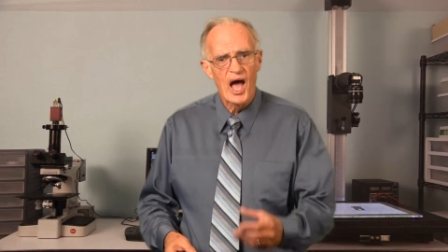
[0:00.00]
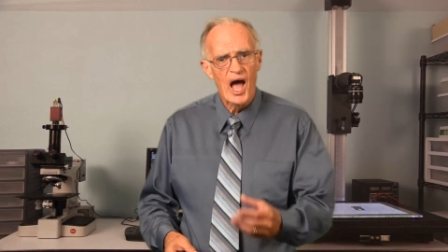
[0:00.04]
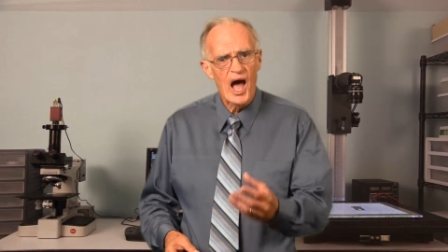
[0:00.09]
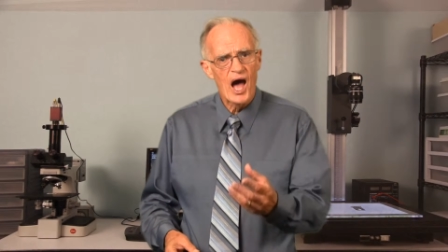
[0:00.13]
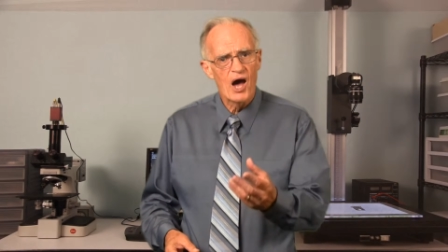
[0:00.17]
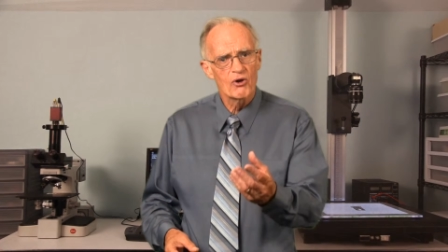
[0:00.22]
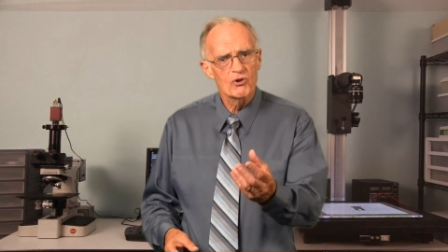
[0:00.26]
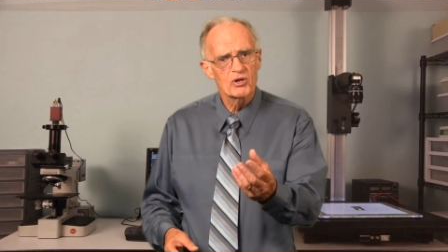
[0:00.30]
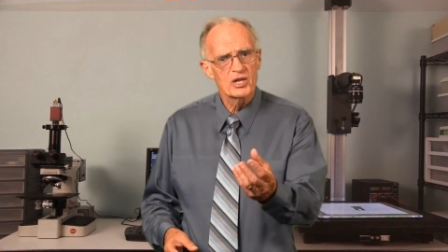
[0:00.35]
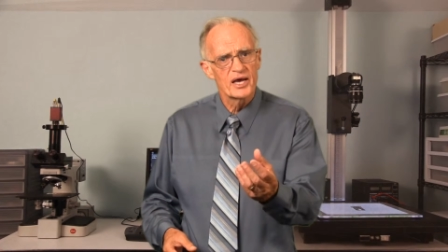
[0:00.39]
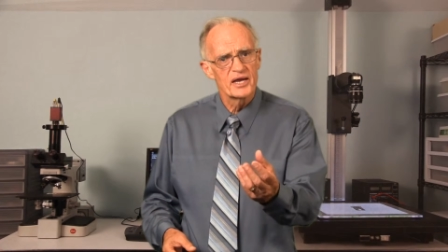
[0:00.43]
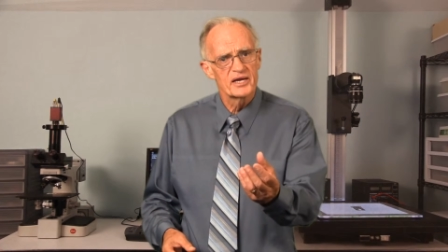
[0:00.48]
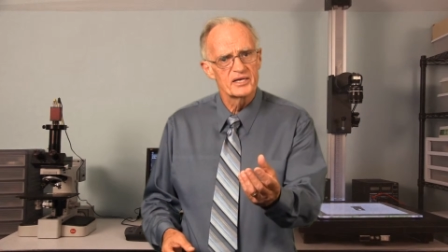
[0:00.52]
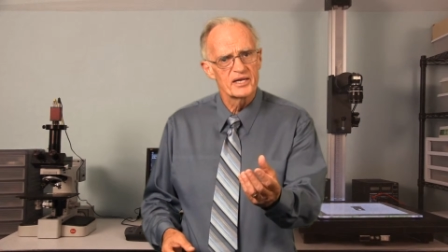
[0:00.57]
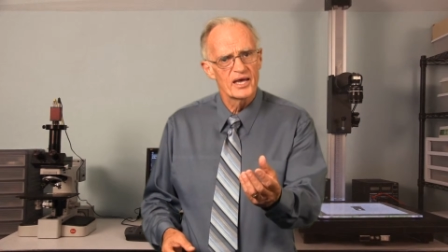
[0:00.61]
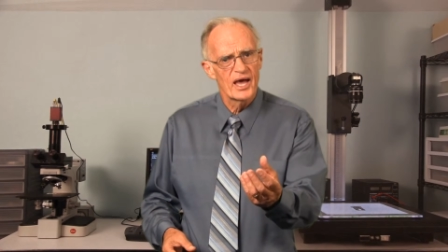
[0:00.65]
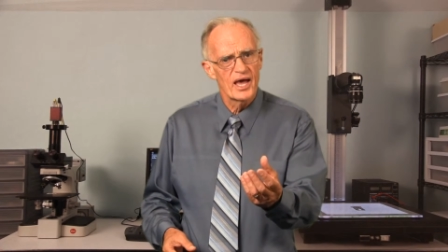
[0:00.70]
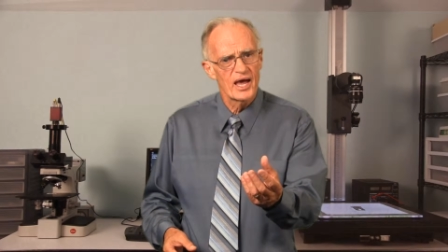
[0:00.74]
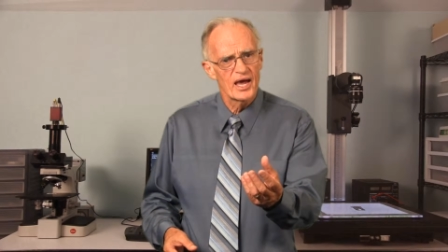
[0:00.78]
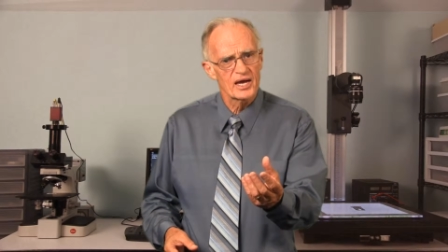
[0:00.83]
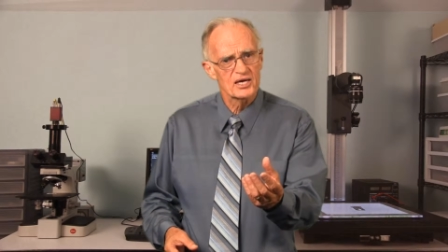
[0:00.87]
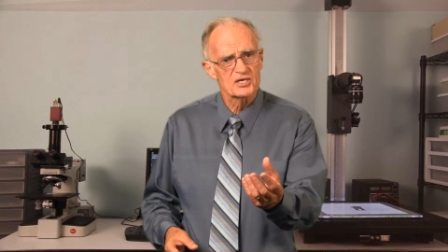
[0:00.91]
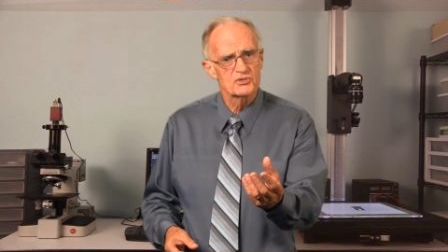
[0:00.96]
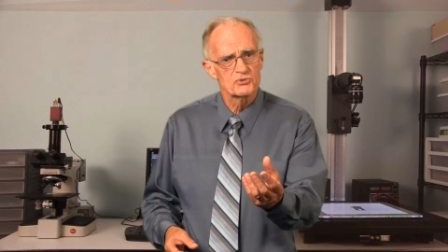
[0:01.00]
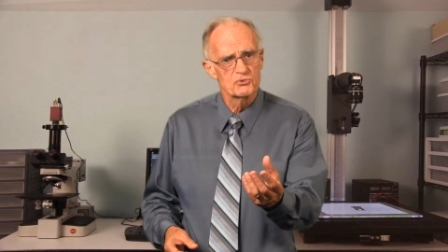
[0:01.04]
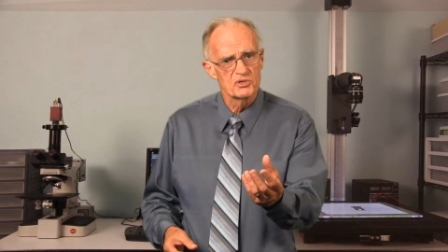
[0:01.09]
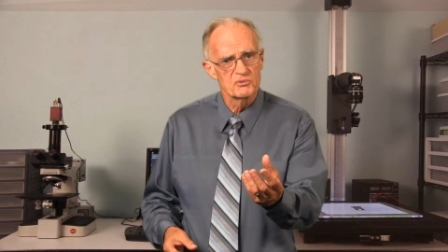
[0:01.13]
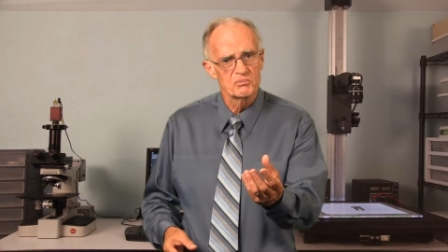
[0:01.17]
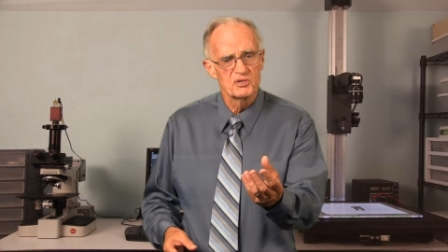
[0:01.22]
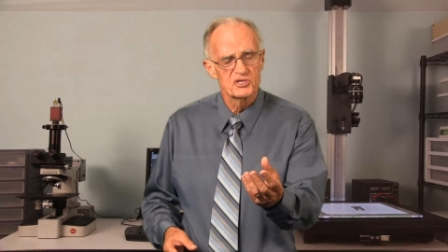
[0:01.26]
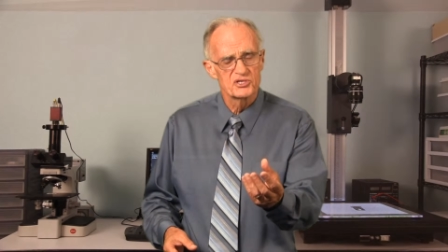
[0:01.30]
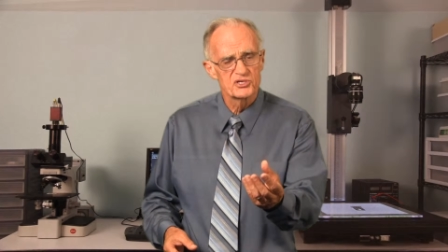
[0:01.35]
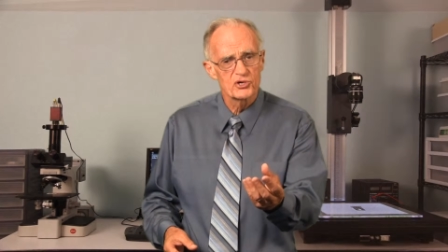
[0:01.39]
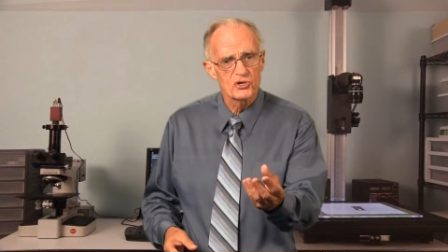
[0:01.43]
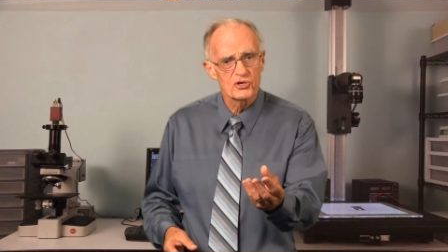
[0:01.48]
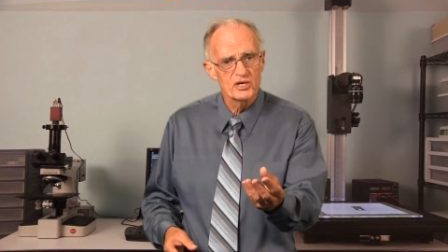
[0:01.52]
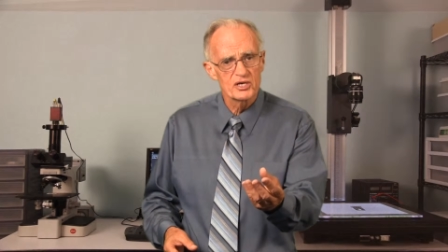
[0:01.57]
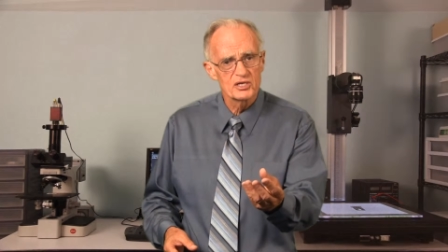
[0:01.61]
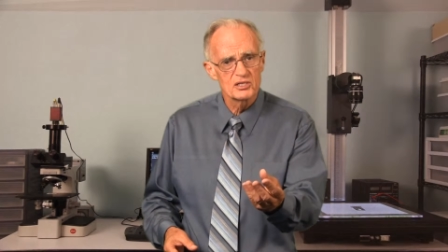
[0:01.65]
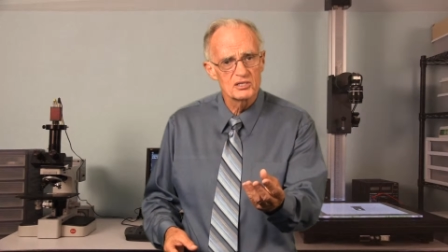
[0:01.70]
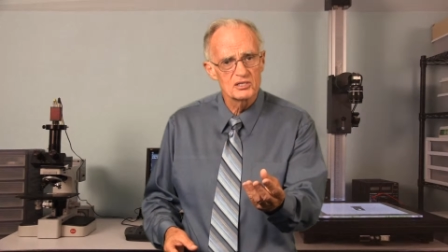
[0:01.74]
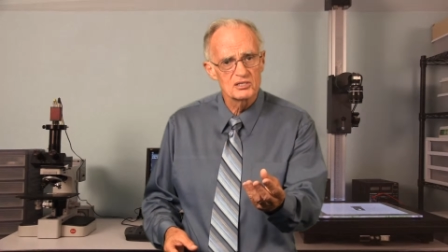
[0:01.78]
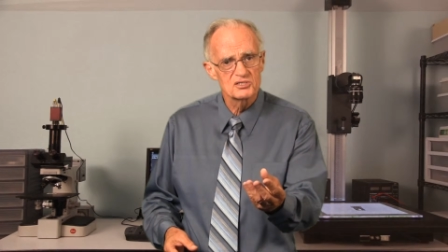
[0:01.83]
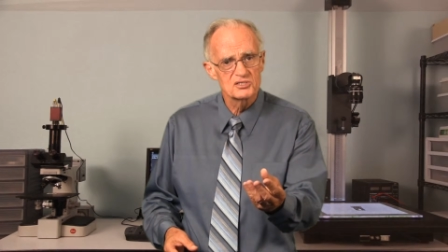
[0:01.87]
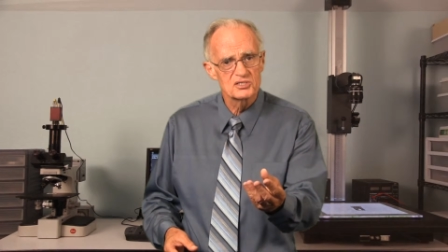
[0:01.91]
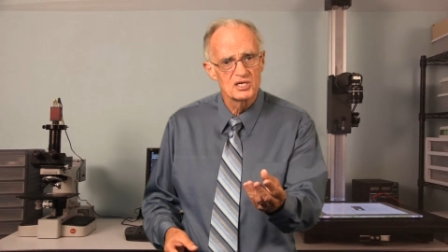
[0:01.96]
how light acts with
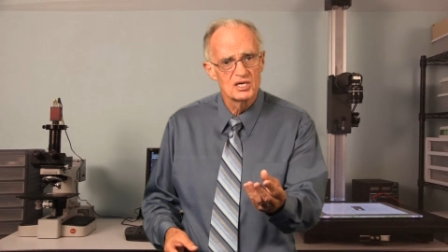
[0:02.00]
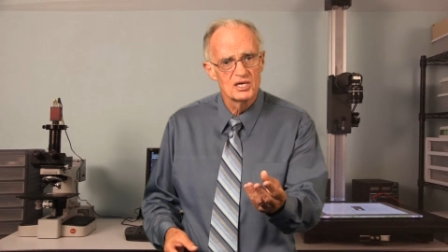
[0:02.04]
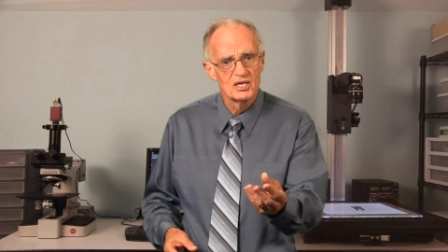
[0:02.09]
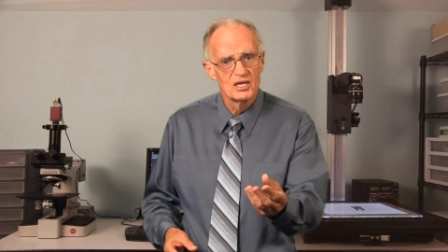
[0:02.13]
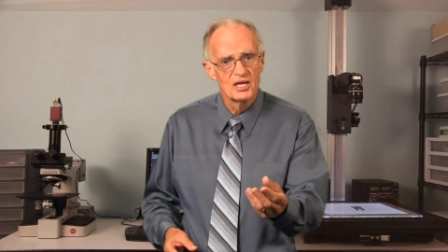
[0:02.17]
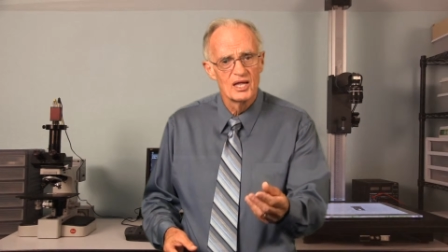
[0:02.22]
materials,